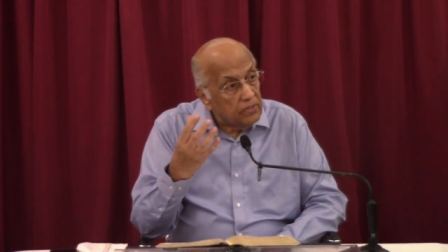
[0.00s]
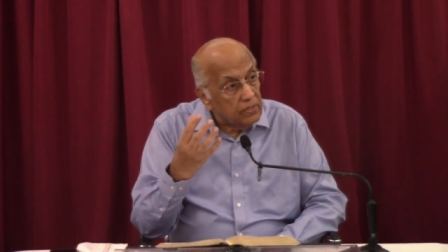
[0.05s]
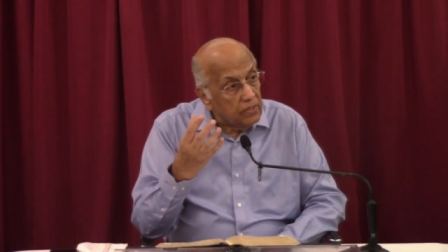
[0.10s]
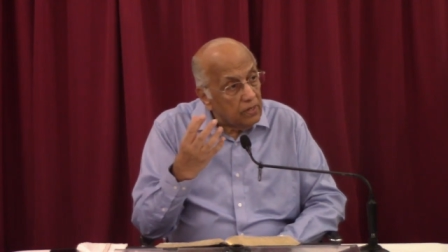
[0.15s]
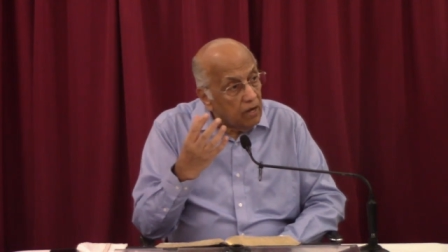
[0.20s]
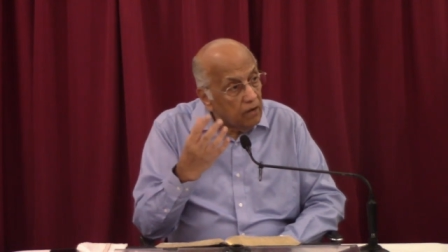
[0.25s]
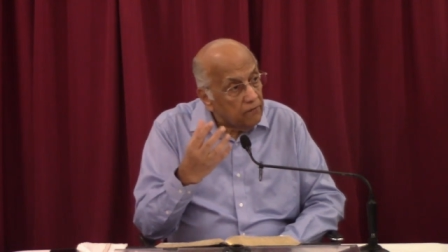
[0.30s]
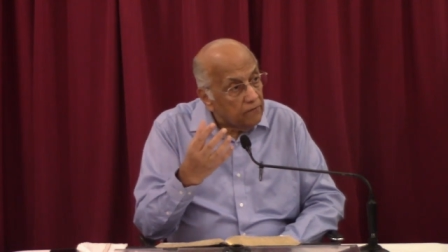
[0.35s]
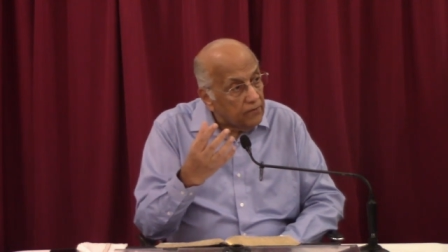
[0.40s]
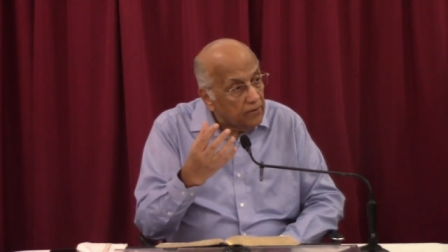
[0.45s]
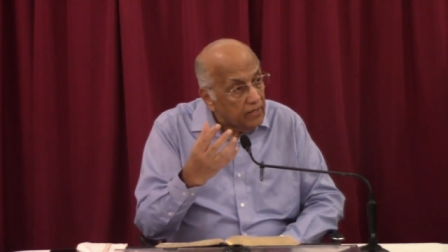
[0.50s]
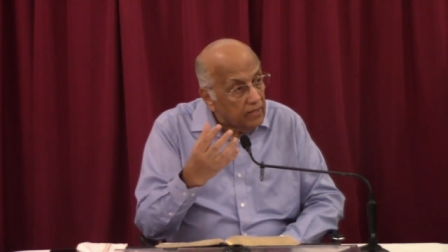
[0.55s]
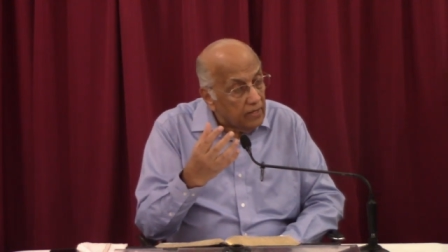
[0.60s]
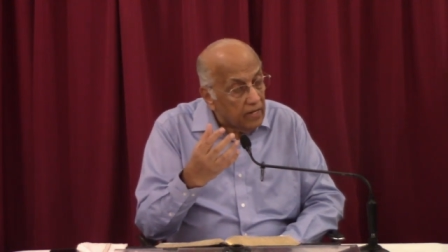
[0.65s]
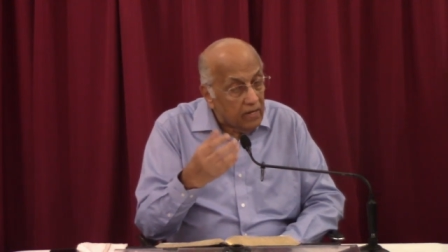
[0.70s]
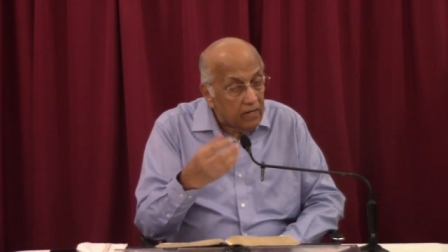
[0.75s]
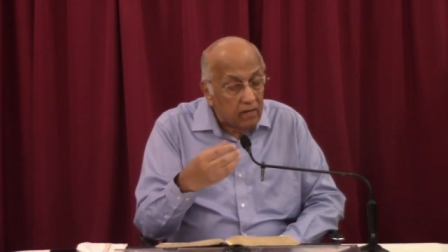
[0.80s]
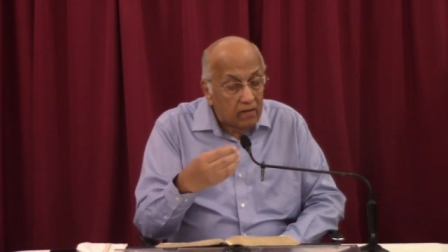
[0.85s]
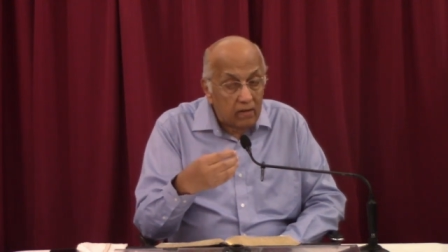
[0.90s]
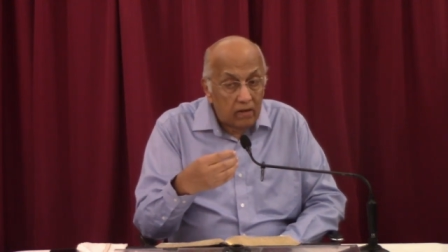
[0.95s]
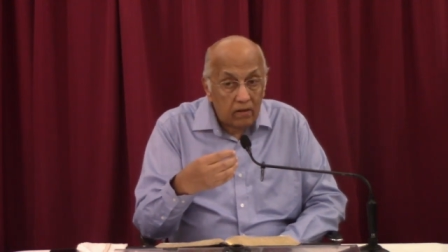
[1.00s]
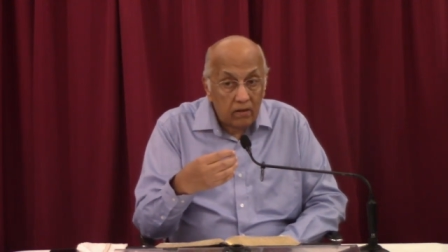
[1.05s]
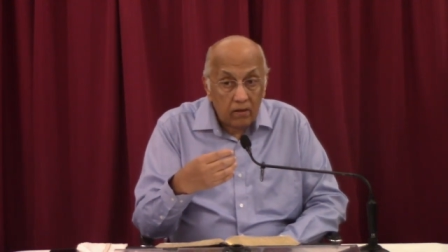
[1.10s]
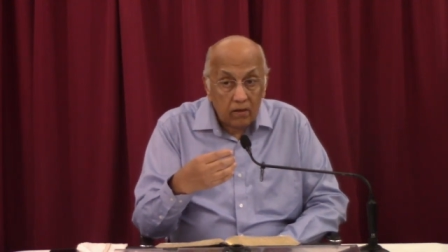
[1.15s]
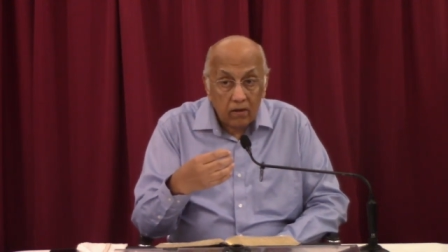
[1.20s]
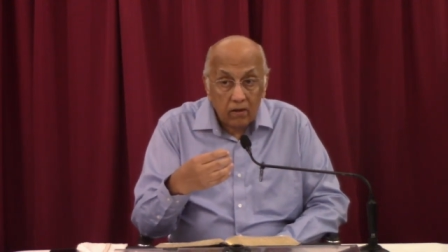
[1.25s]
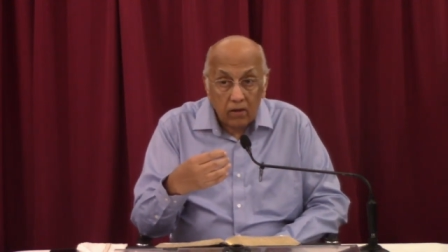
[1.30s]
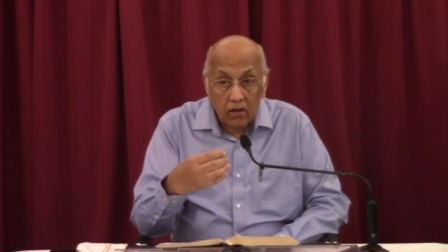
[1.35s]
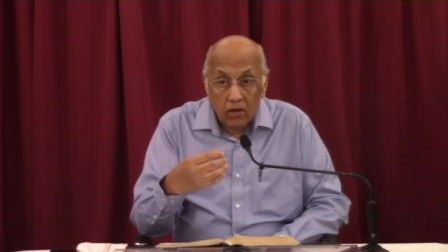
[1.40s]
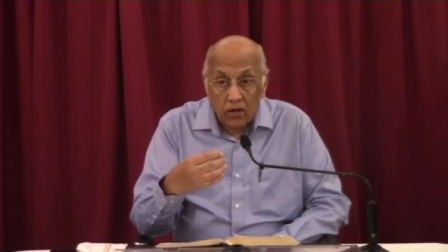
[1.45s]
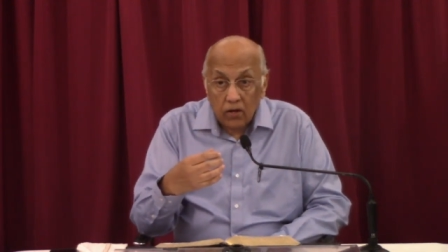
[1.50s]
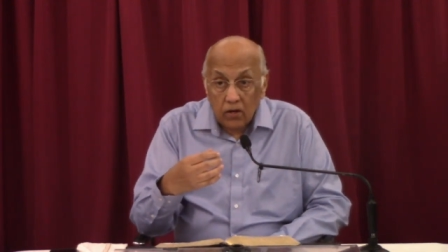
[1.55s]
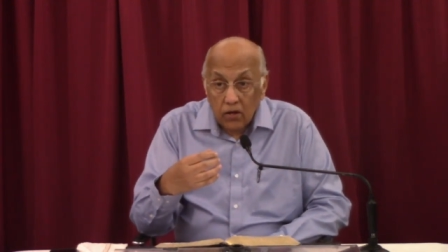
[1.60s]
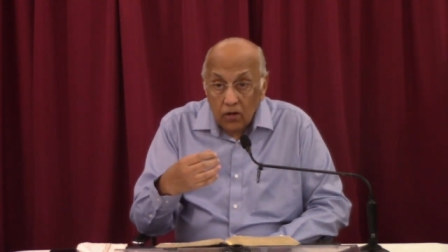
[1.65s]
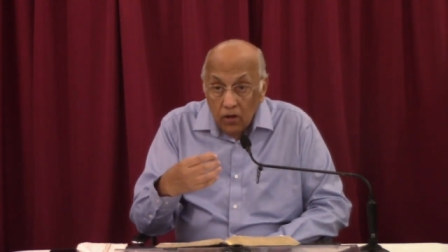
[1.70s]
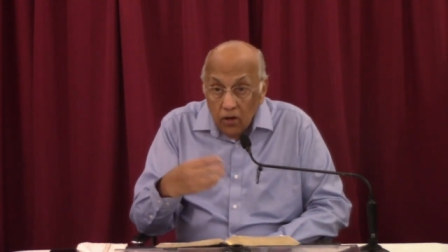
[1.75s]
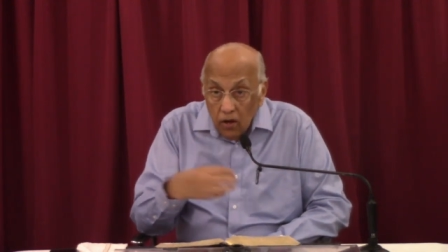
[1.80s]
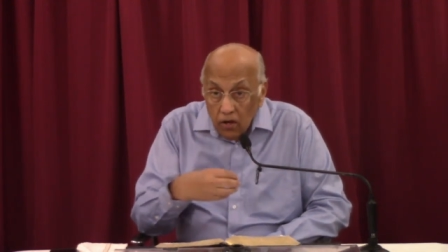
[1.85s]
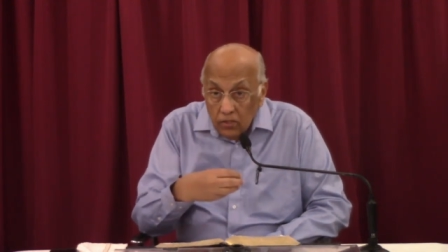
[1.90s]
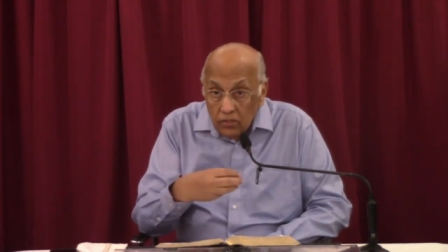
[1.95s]
is an offering that
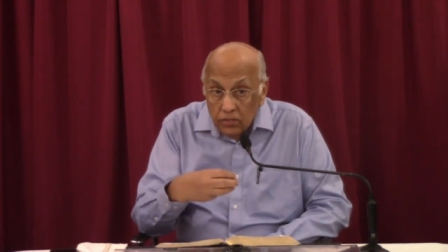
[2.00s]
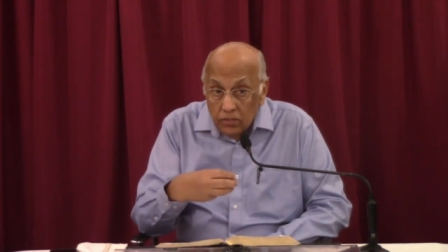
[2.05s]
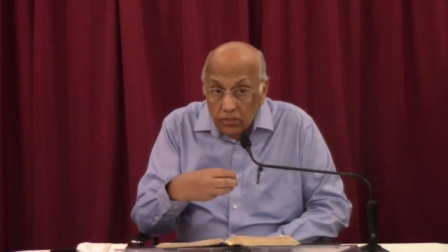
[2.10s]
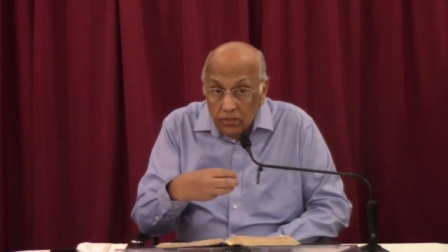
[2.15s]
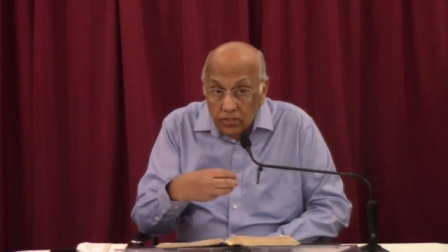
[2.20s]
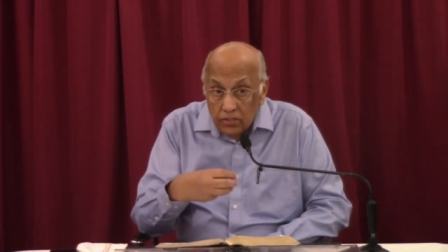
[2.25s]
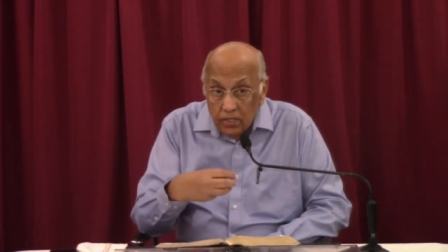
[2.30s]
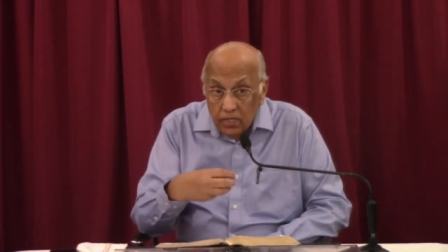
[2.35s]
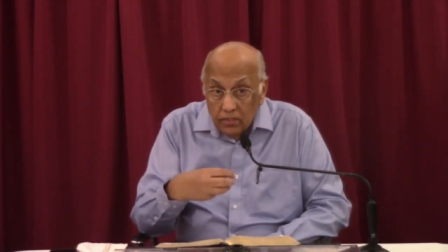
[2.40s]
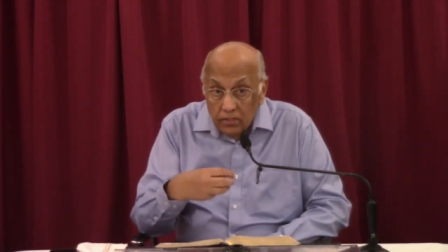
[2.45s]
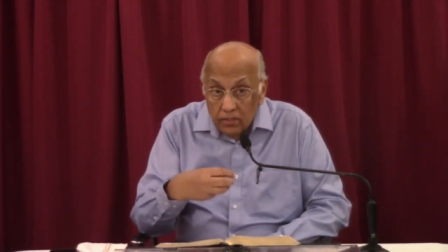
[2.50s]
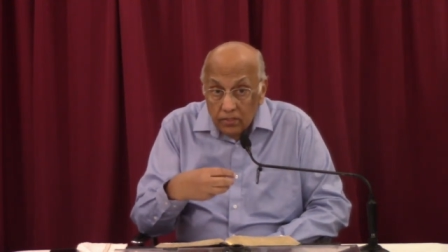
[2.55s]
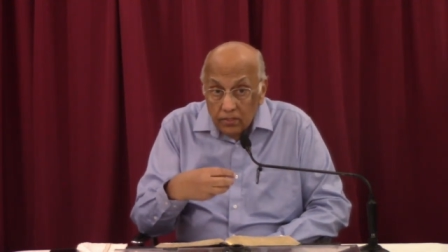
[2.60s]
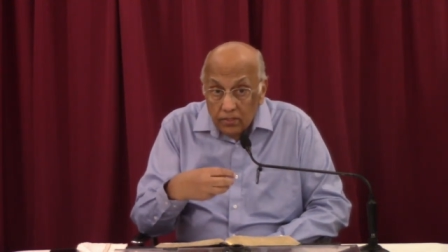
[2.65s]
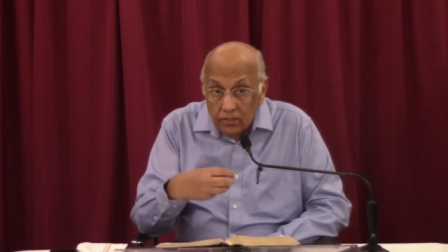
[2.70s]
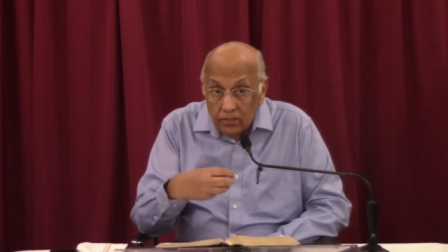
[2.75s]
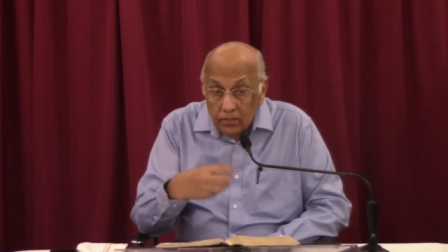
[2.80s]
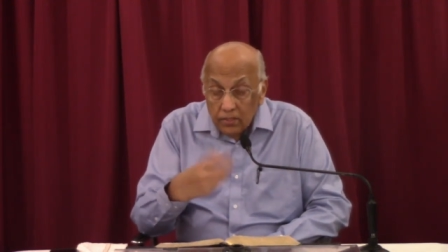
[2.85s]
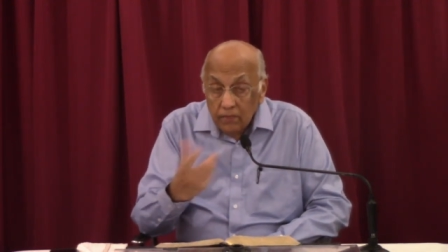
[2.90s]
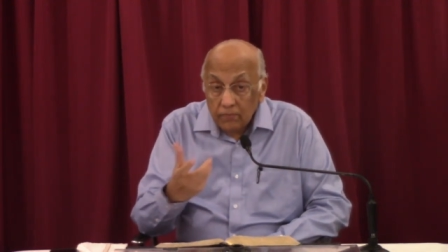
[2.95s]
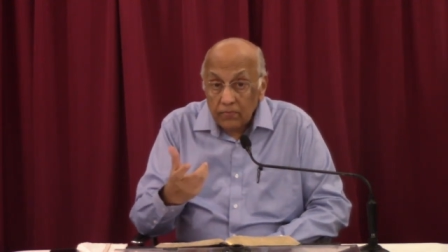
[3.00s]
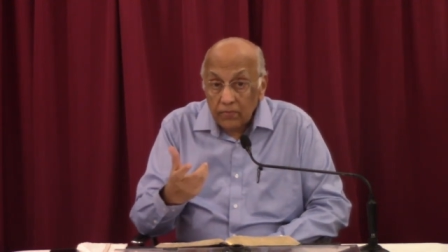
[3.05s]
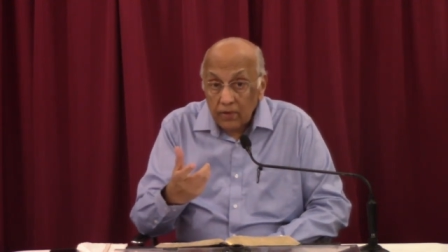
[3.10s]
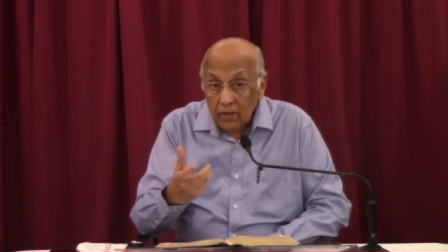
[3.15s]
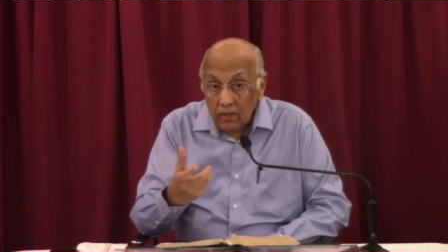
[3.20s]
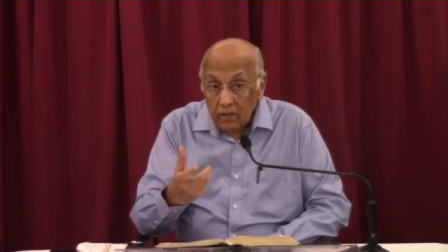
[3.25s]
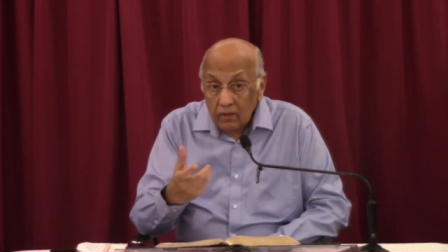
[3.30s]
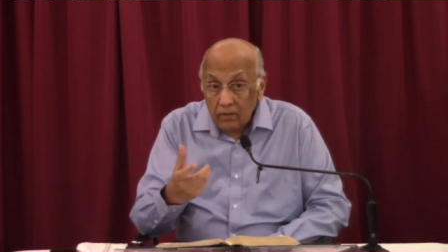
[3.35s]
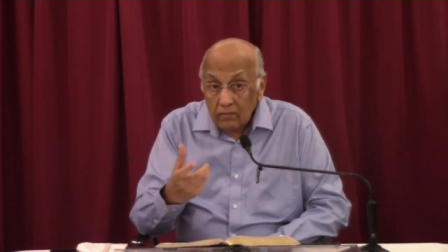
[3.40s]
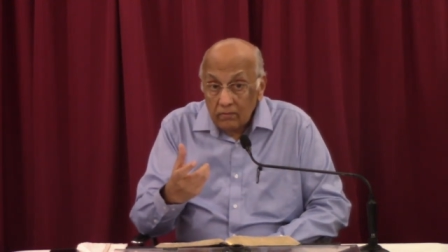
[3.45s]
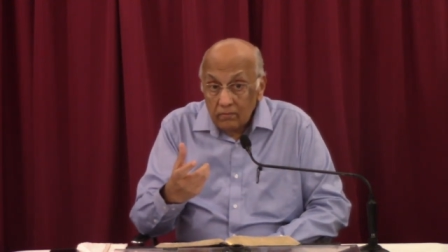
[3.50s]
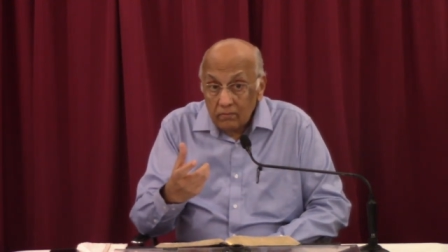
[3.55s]
costs us something.